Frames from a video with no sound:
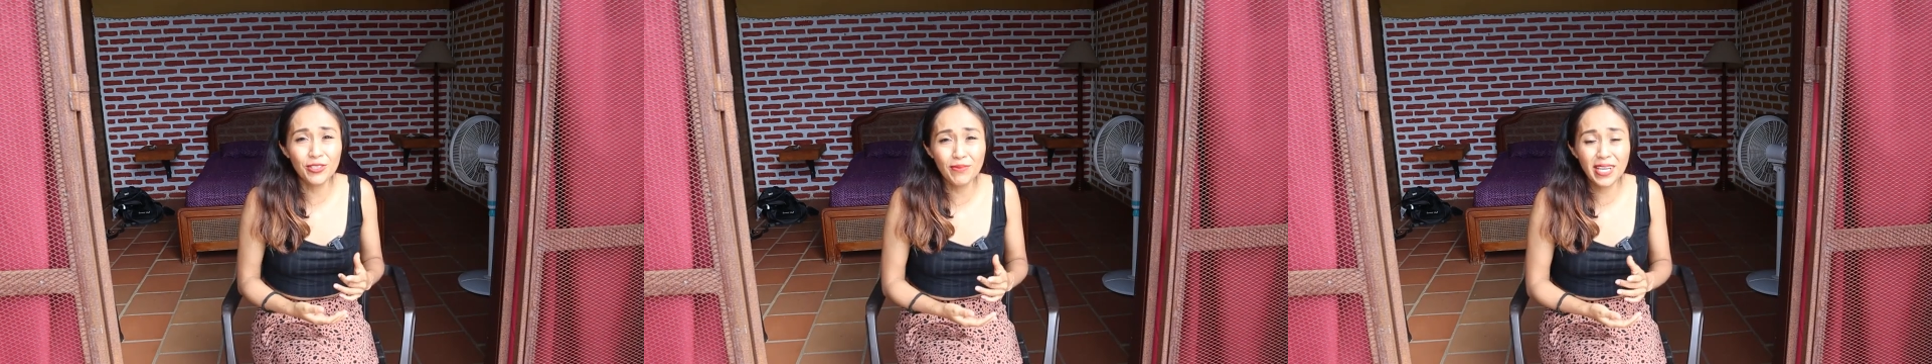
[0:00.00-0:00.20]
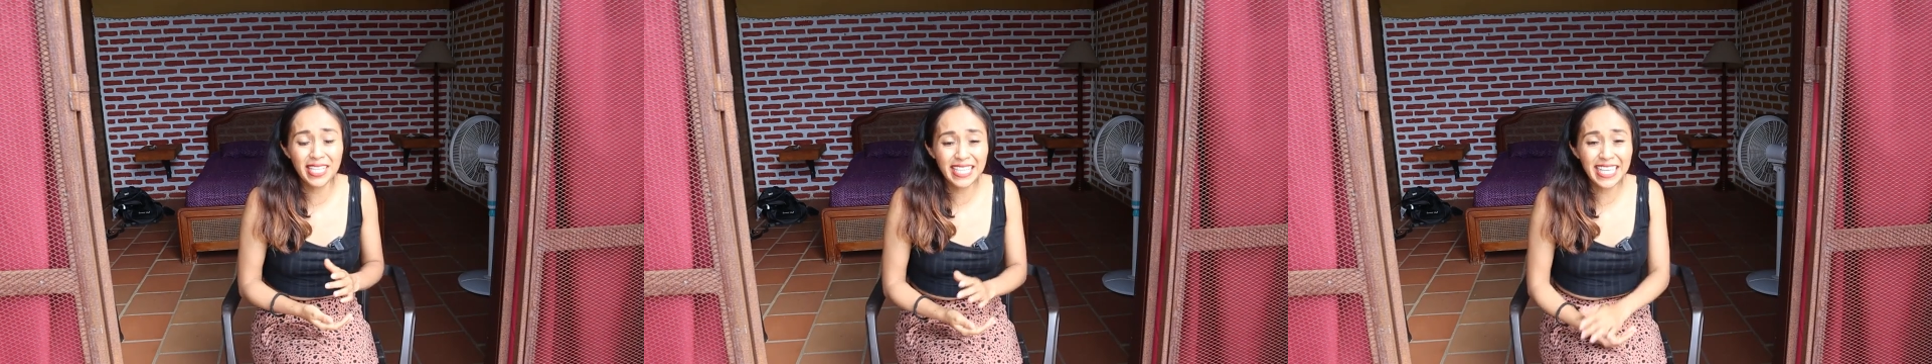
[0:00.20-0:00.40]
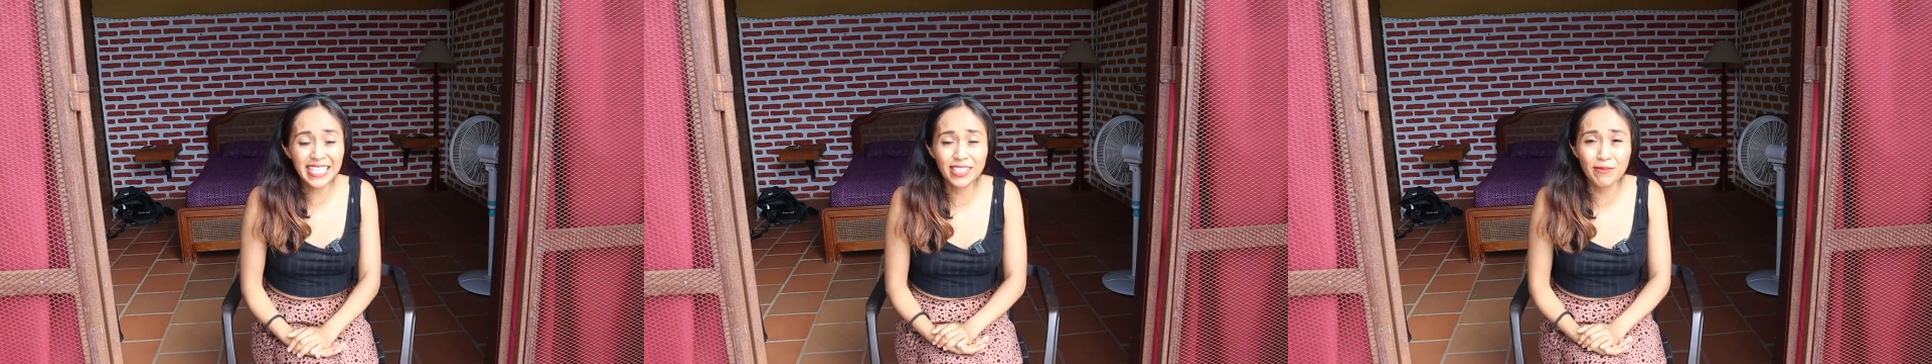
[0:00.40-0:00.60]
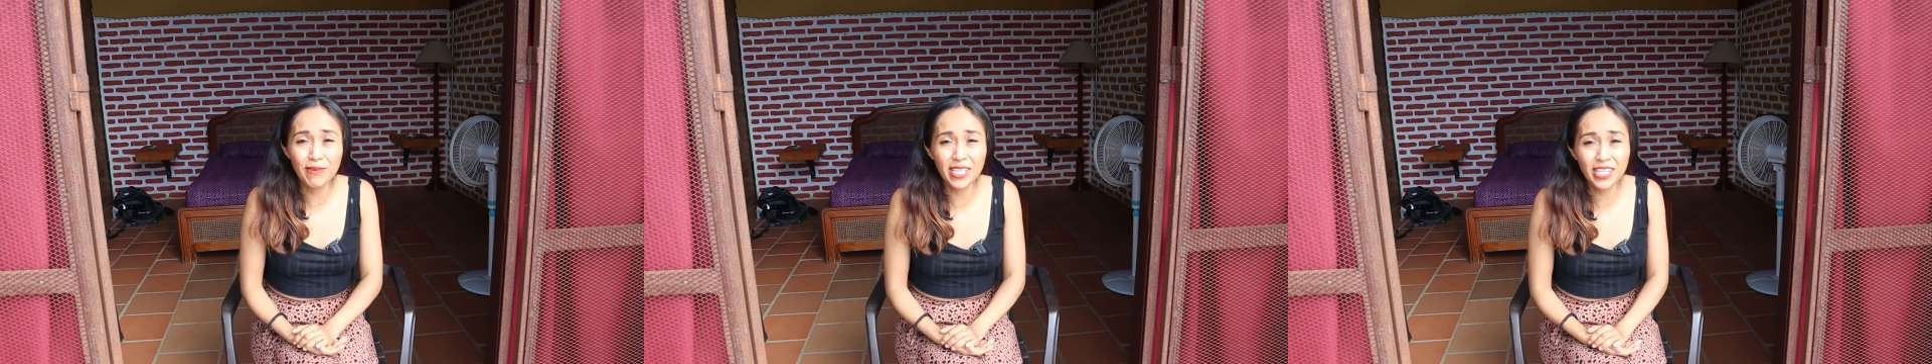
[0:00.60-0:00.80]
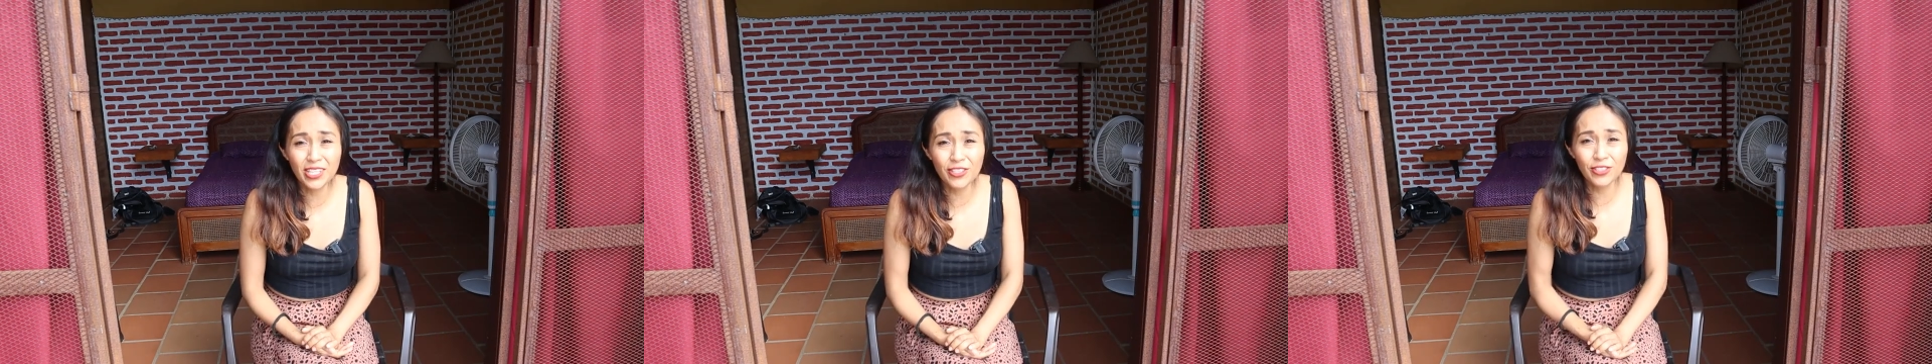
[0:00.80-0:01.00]
in my next
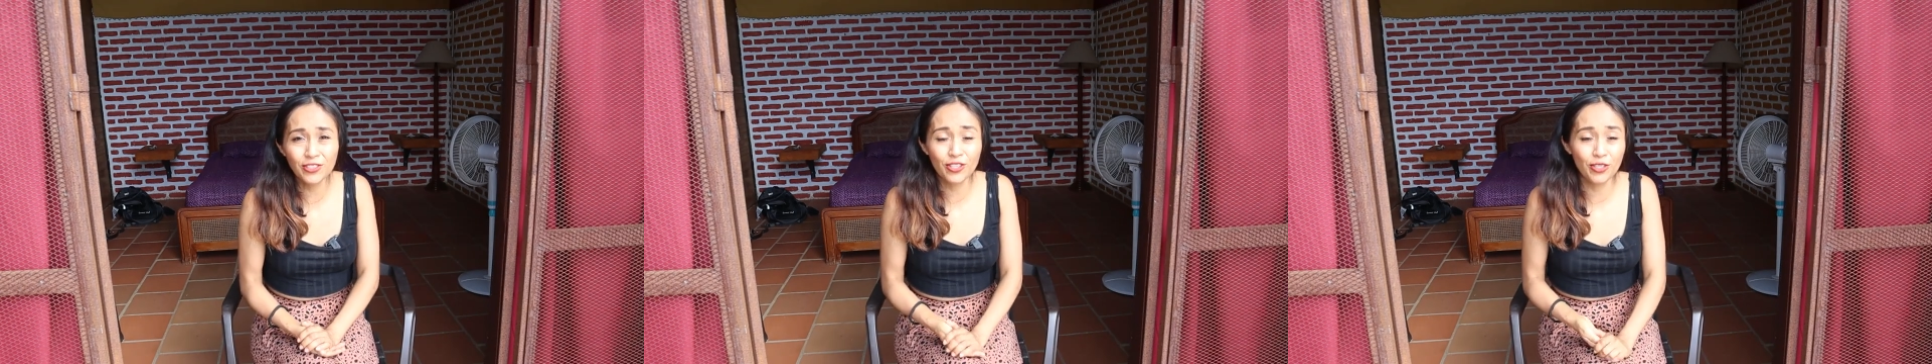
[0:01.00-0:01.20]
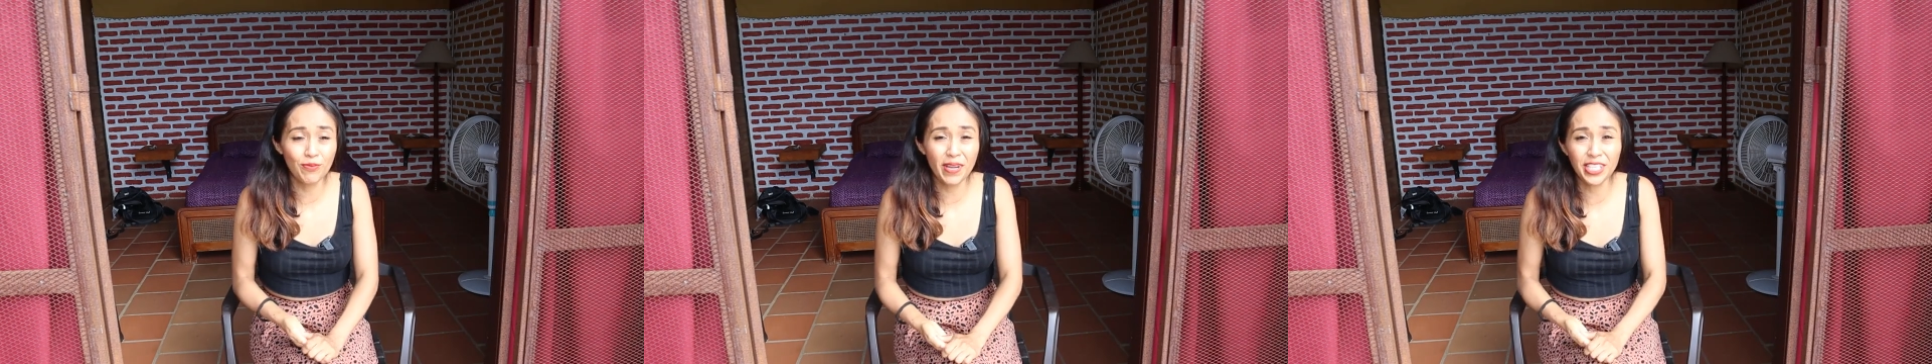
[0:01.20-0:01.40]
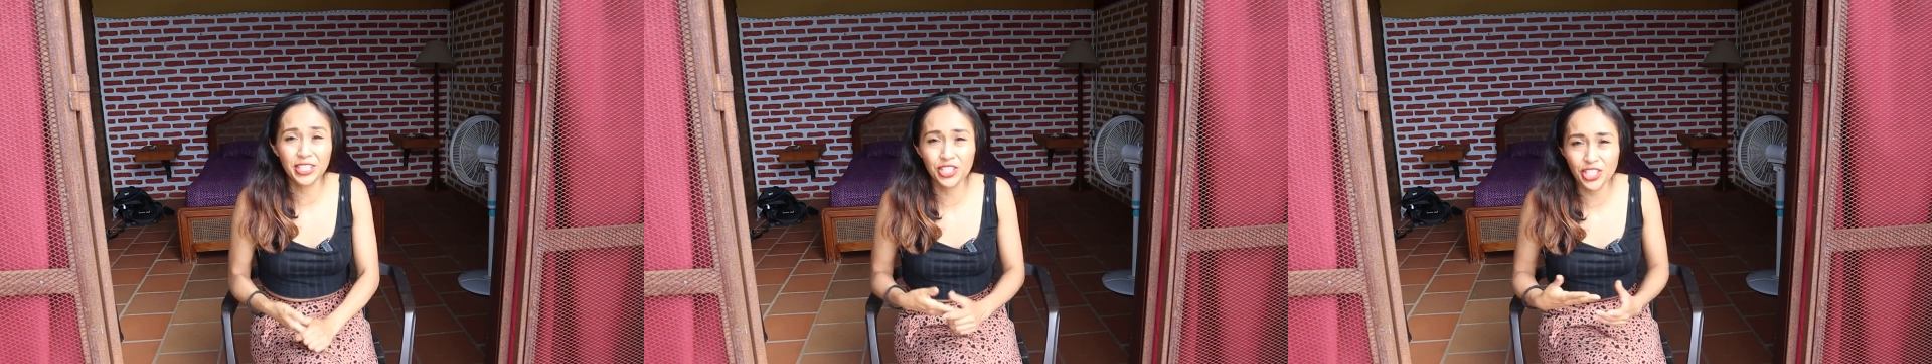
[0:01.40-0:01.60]
videos on my